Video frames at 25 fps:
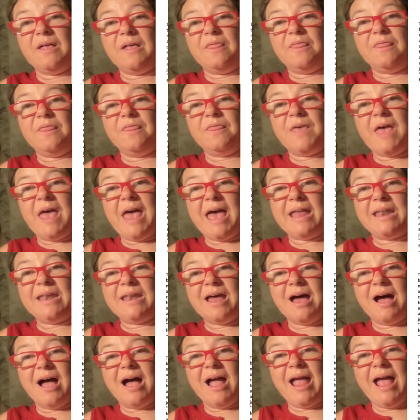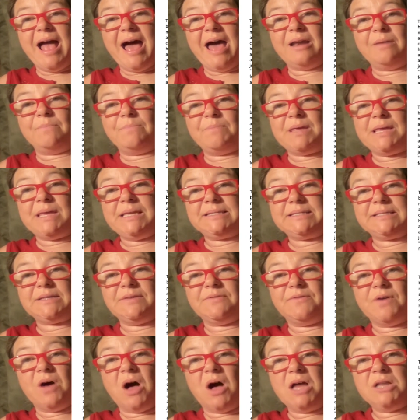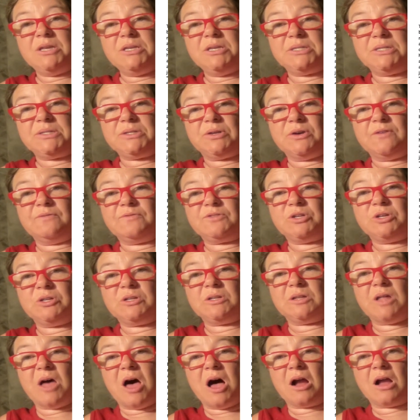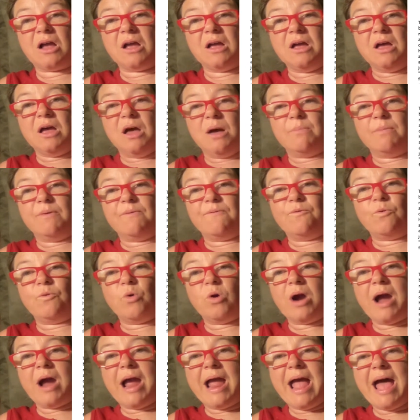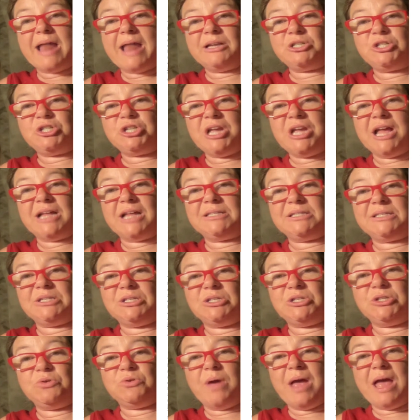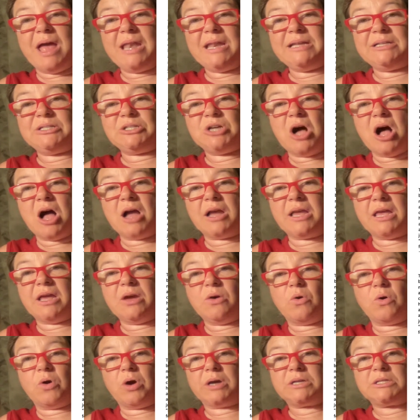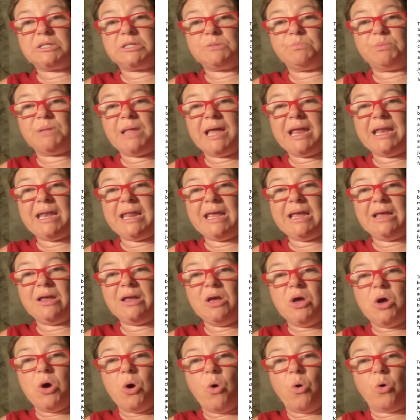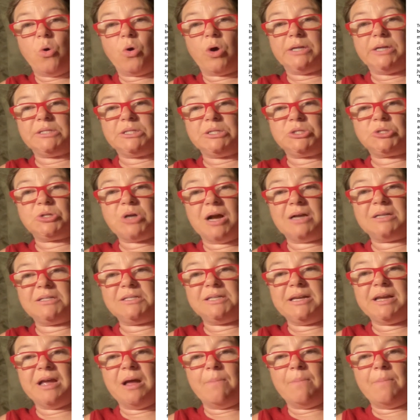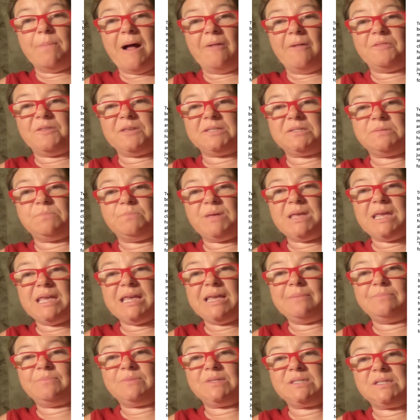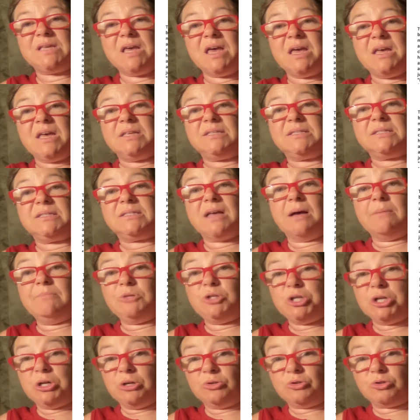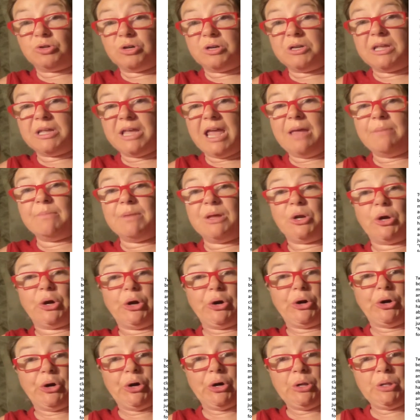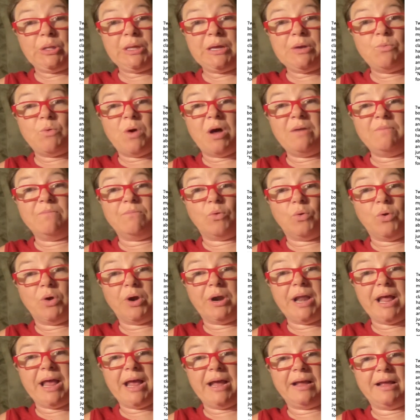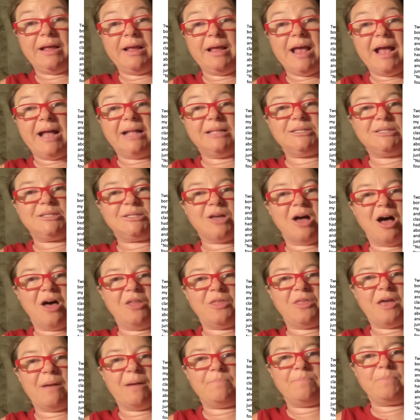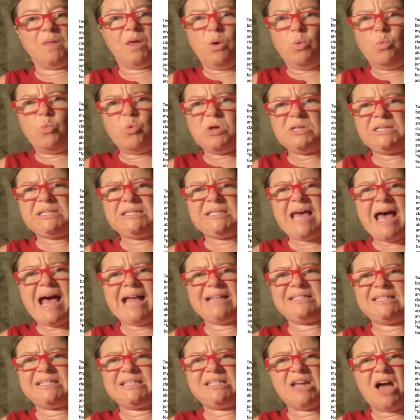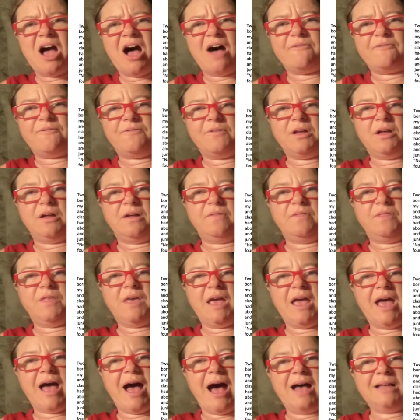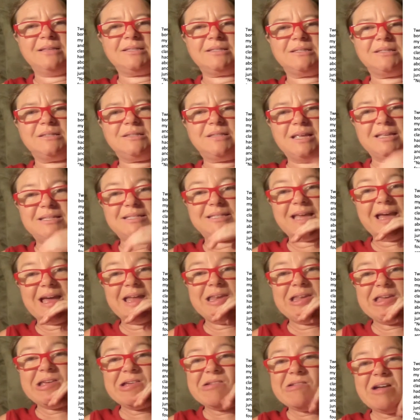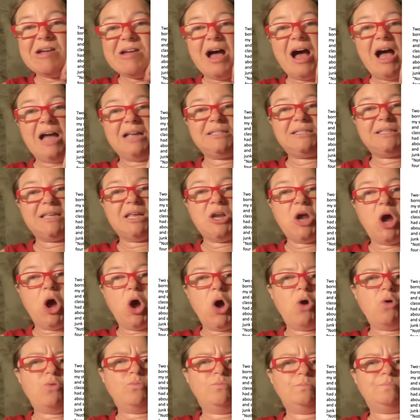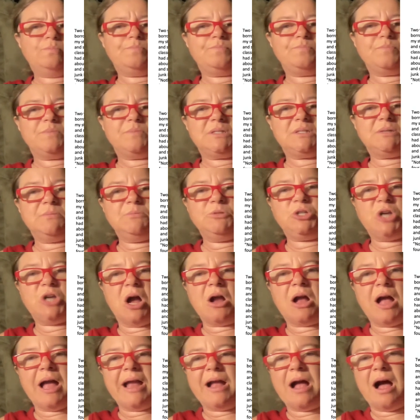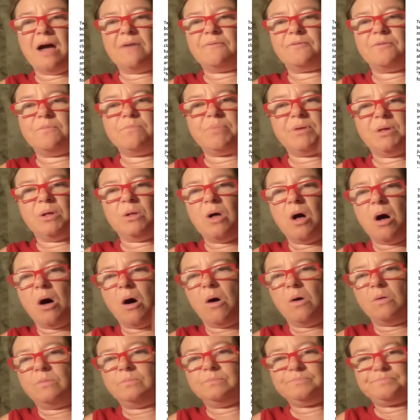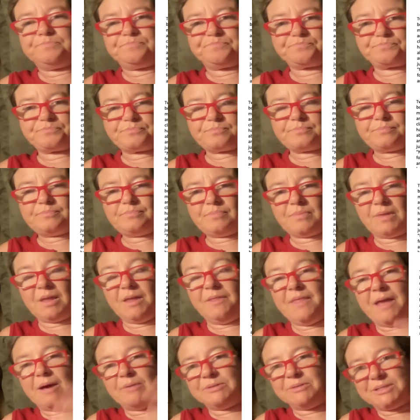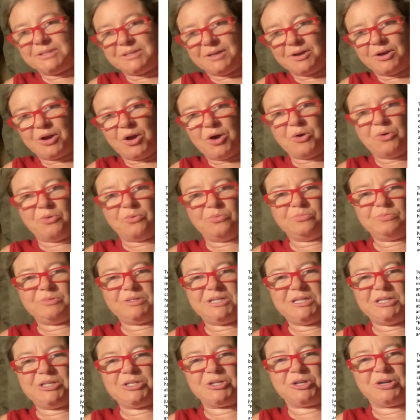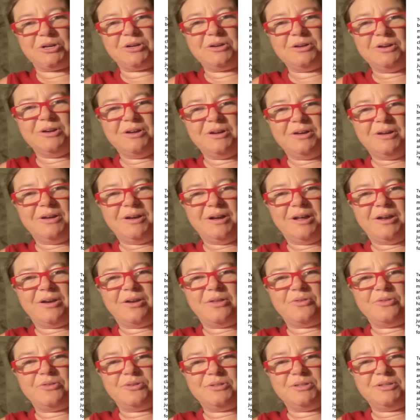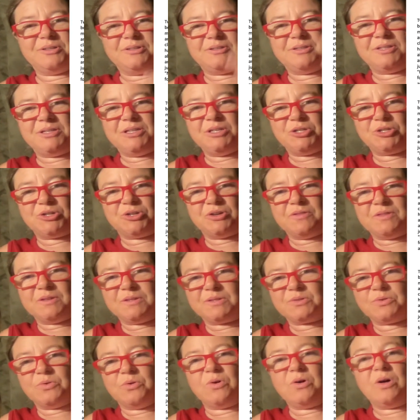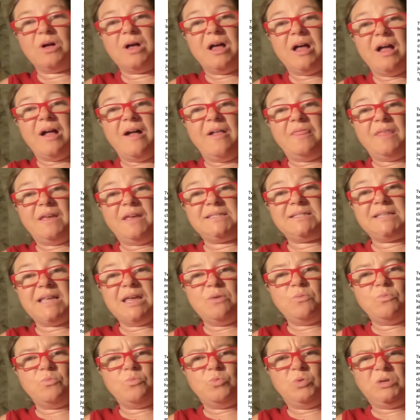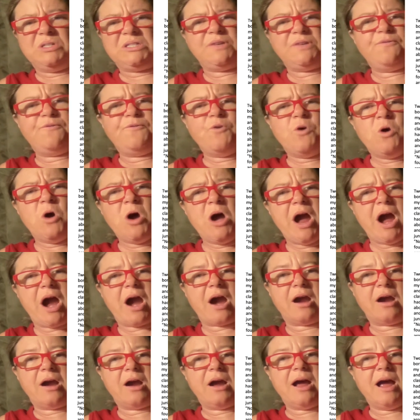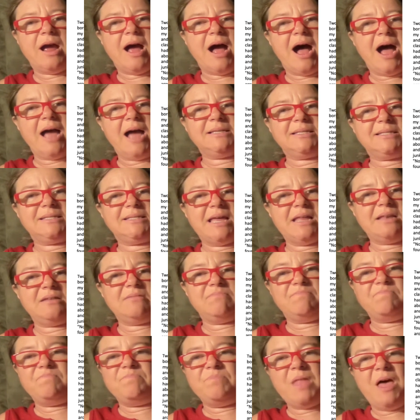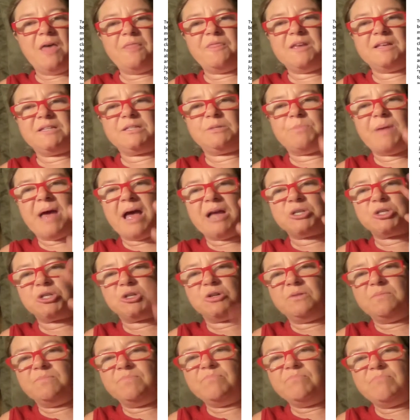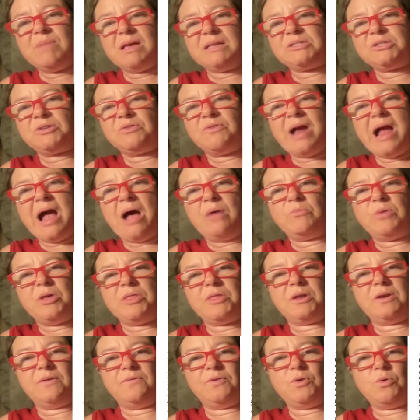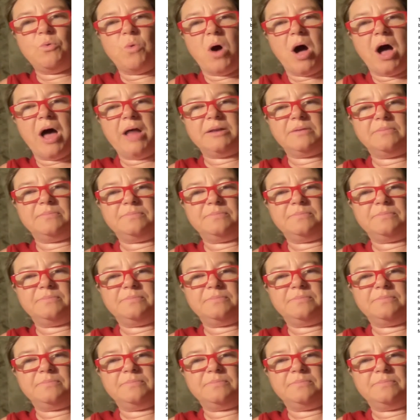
Then I had a piece of undeserved good luck before I had a chance to do any talking or explaining or instructing about these beams. Some children came in early one morning and saw them. What's that stuff? They asked. They said. I said, Oh, some junk I got from Bill Hall. And that was a co teacher, another teacher in the school. They said, What's it for? I said, Nothing special. Mess around with it if you want.